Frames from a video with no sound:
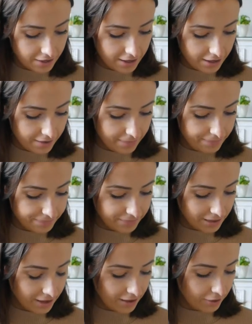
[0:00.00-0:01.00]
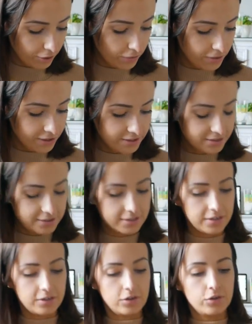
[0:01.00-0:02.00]
And I got
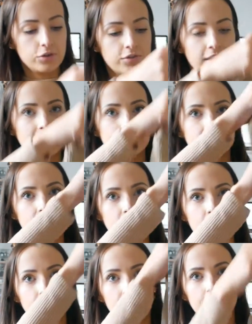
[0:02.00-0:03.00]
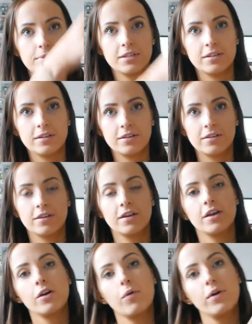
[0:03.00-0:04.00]
this long dress, just a ribbed,
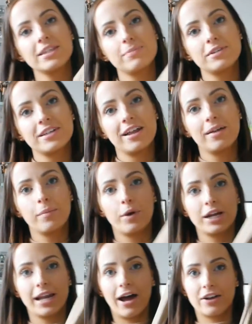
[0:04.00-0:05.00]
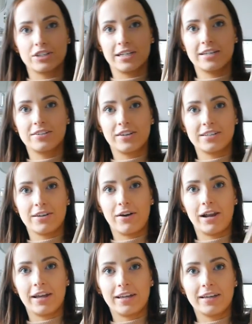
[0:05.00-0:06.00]
quite similar to the colour I'm wearing now actually, so you can tell I
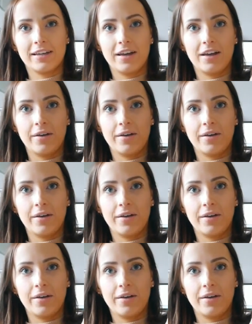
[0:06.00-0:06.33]
like it.